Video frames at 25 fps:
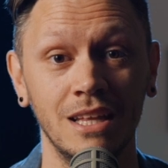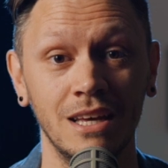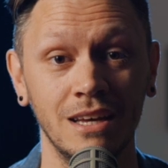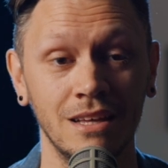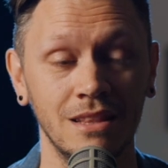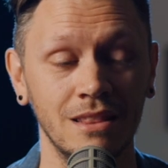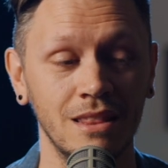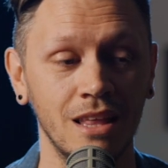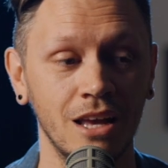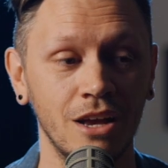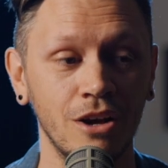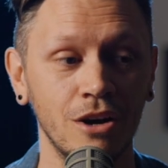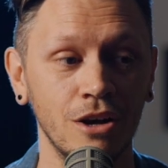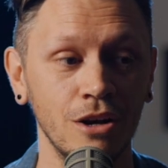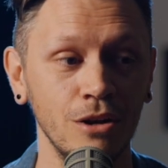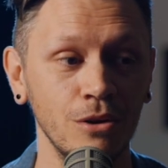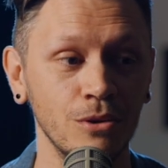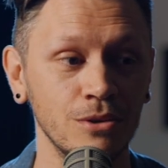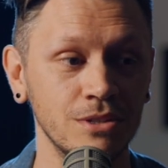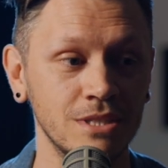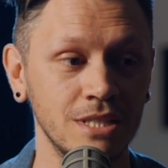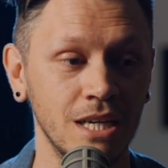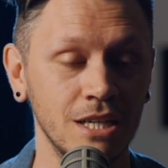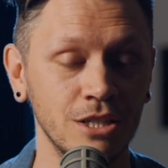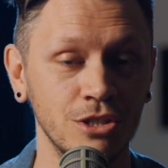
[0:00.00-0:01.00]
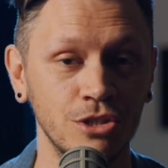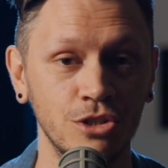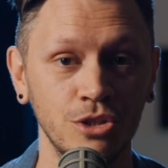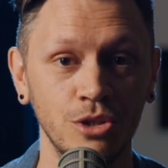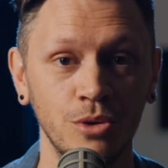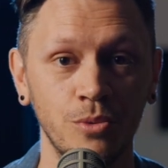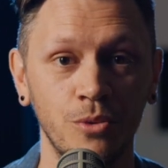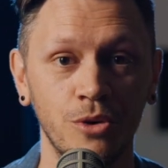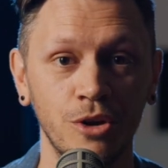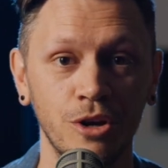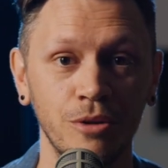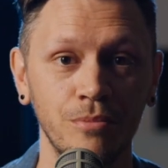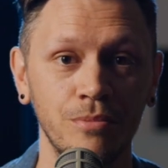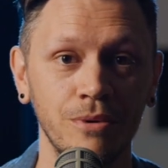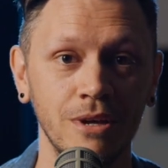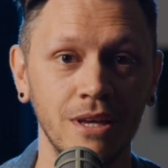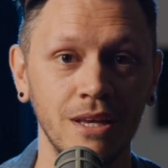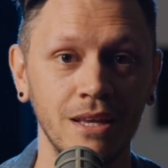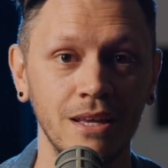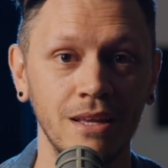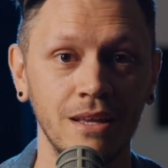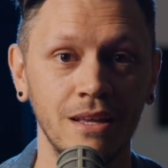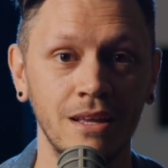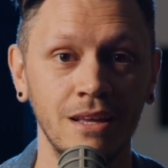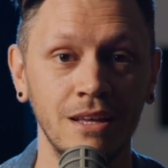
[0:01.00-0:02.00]
They kind of looked at, do you want to
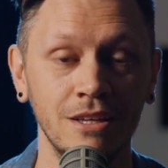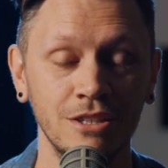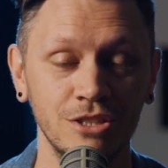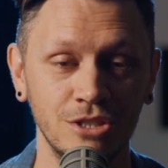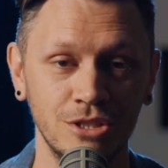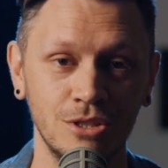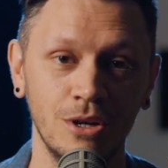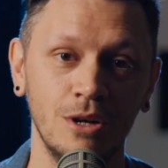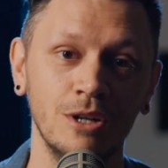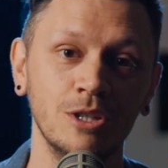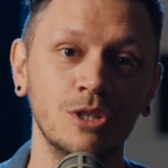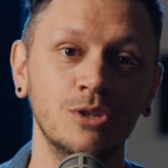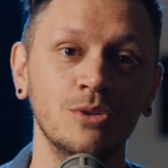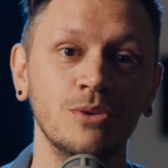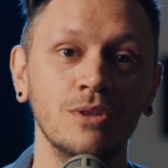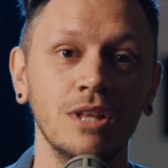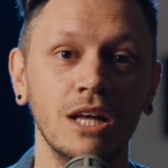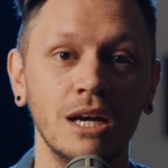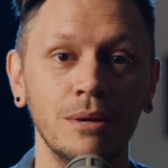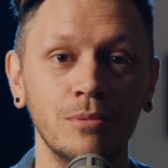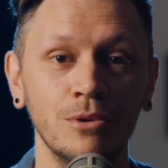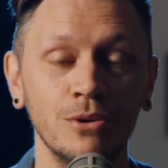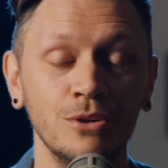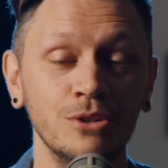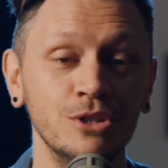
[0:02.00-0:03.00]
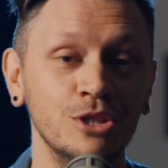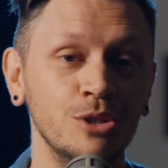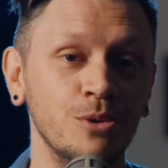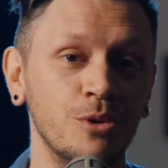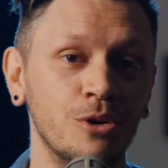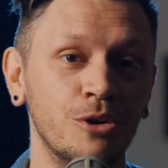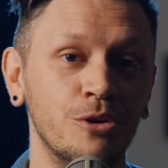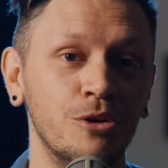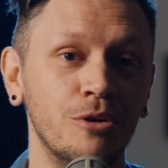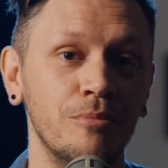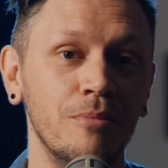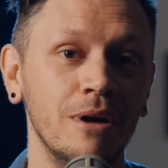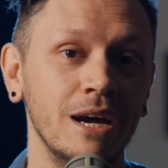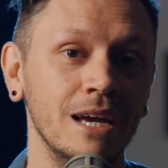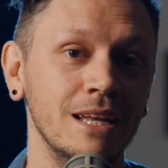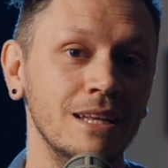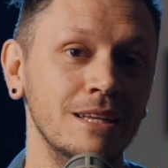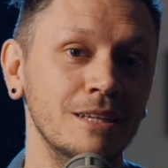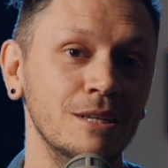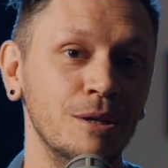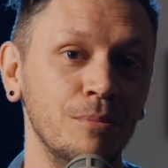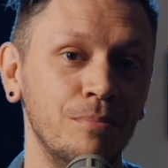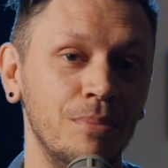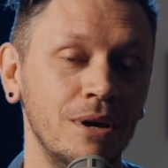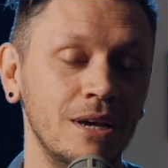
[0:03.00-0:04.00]
be signed to a label or do you want to remain
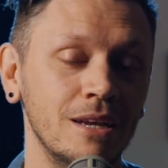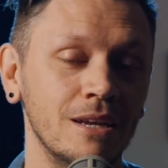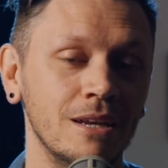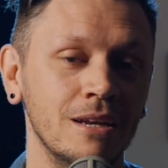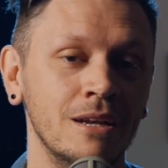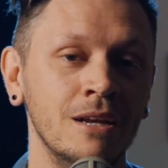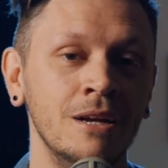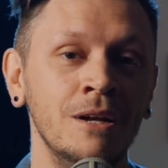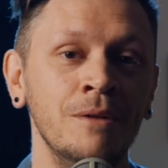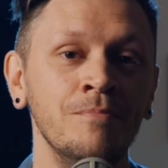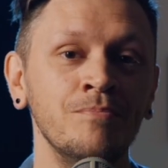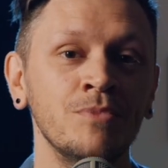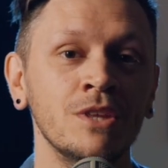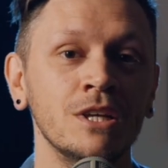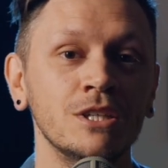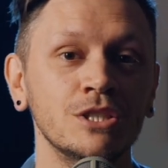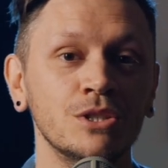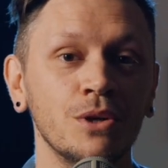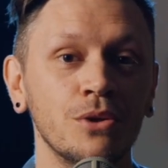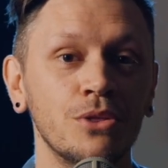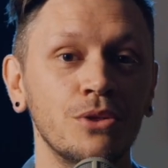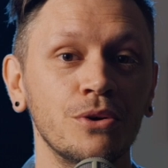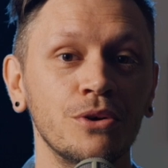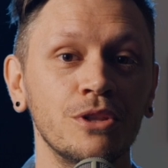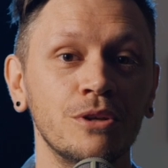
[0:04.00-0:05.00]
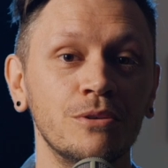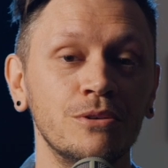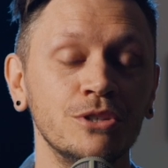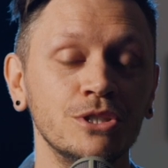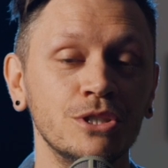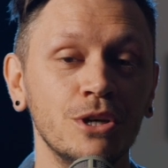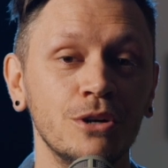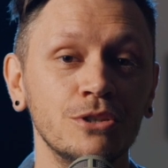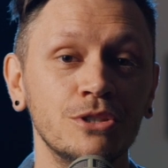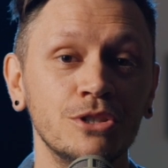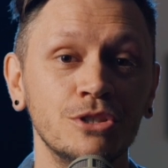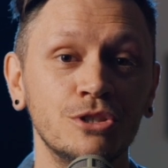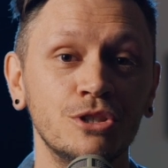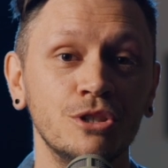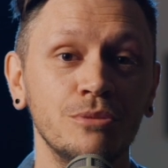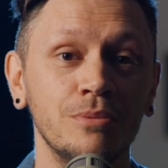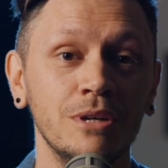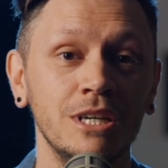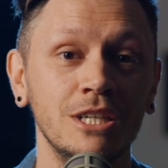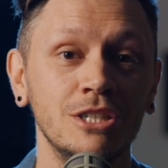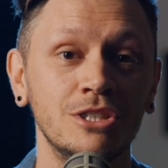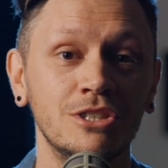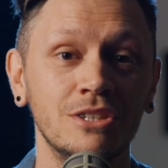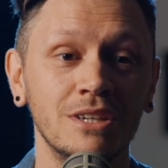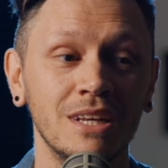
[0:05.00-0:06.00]
independent? So I thought the results are super
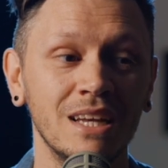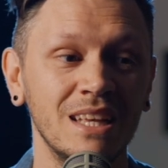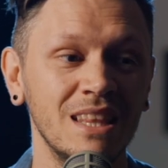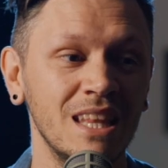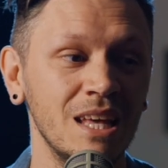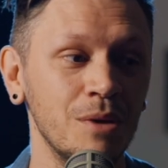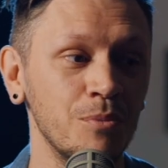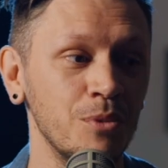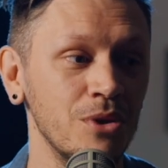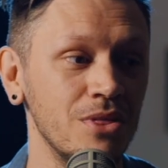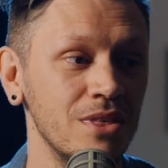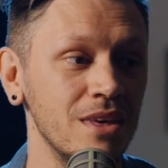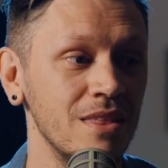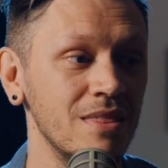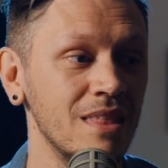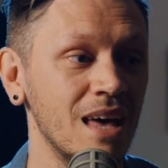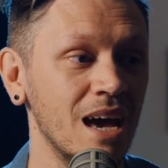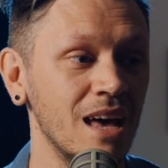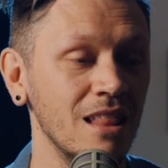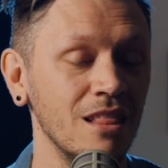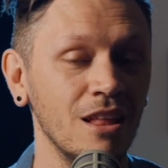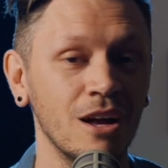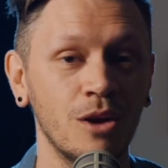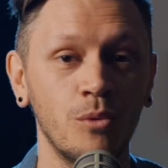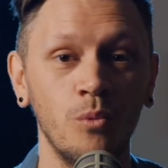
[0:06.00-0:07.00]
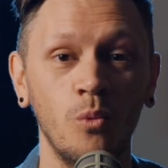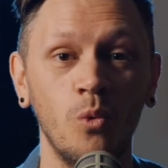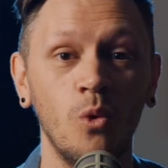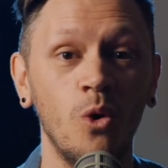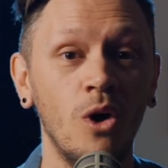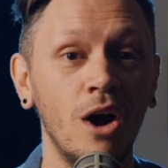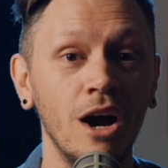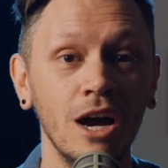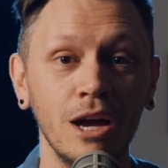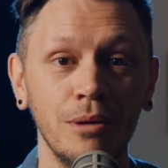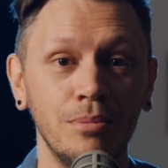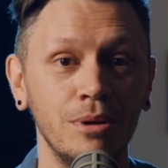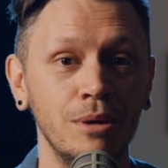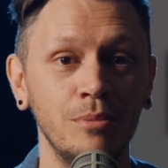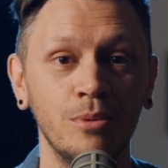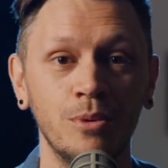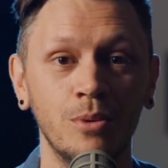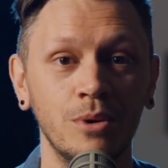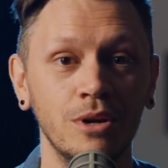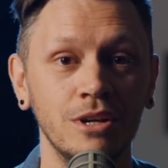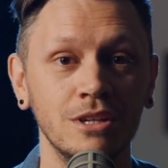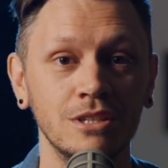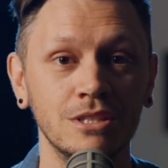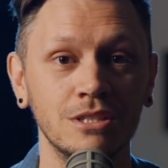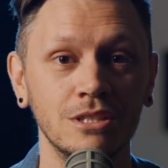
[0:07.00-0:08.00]
interesting. And then within that, like, why are people
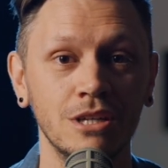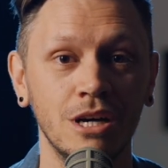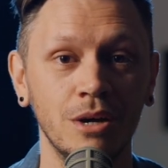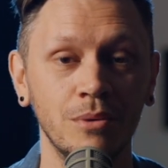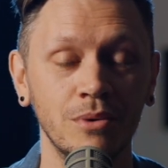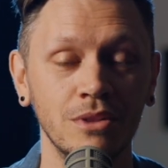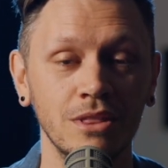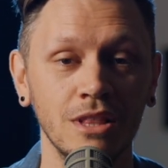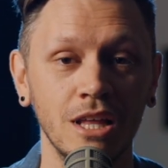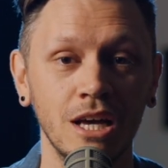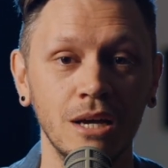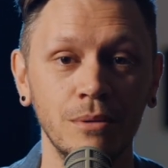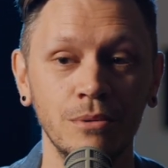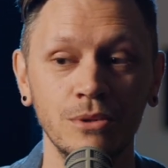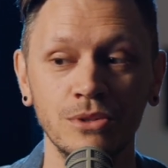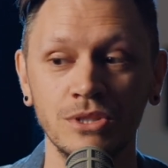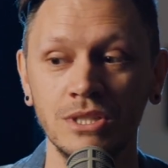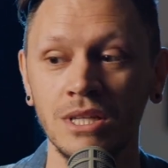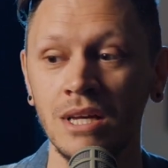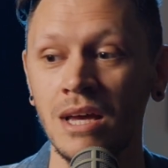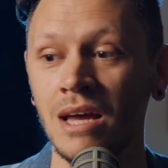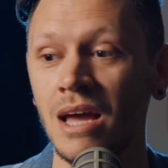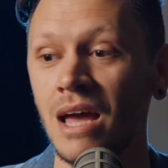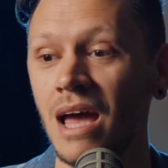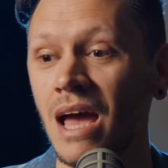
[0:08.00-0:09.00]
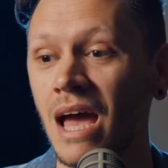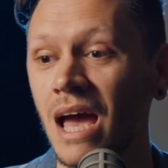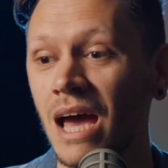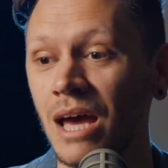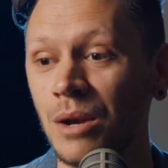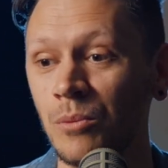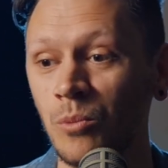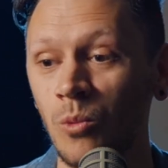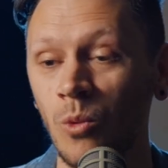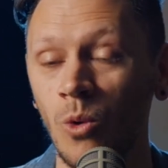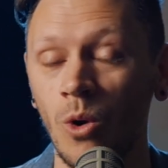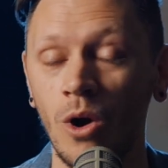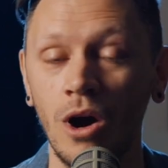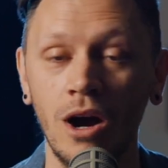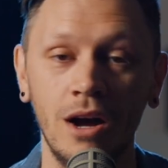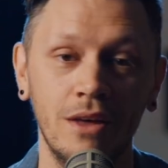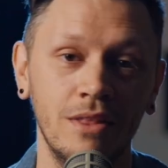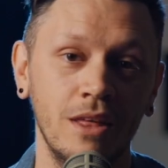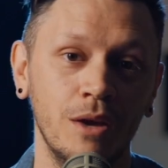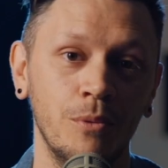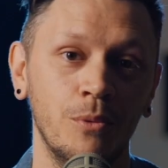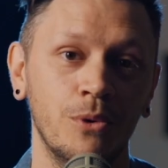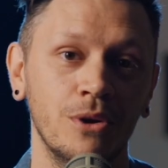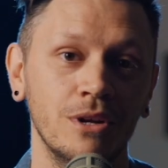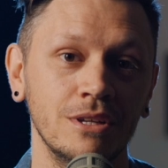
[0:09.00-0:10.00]
wanting to sign with labels and why are
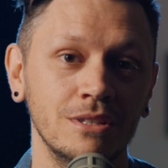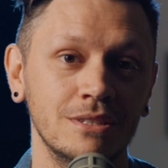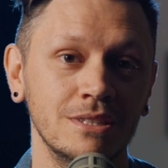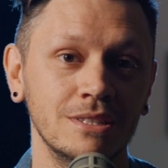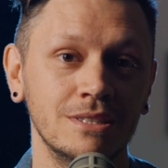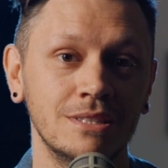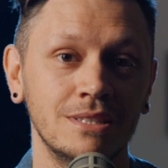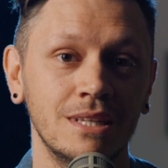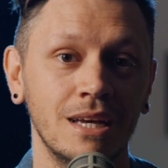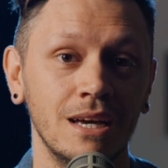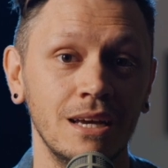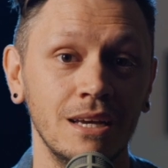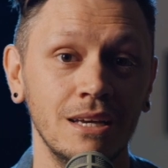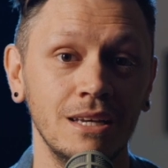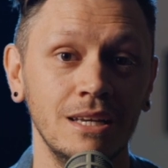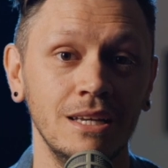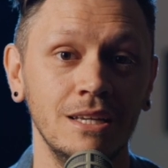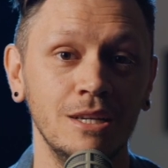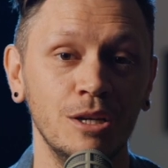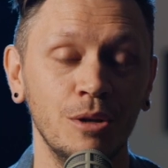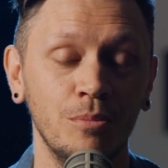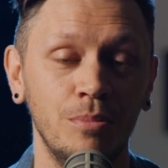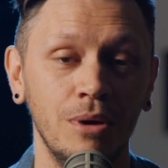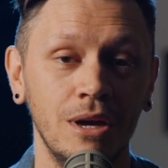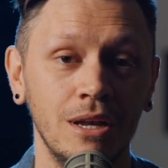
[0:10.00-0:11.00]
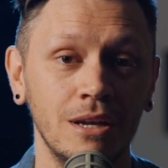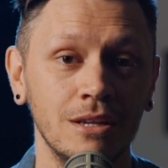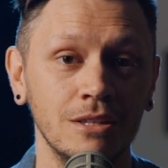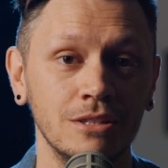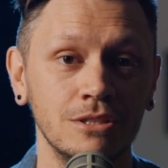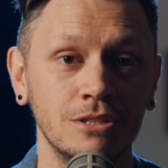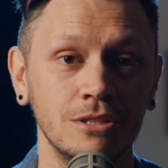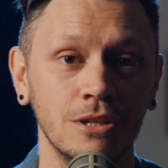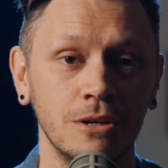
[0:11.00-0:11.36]
they wanting to stay independent?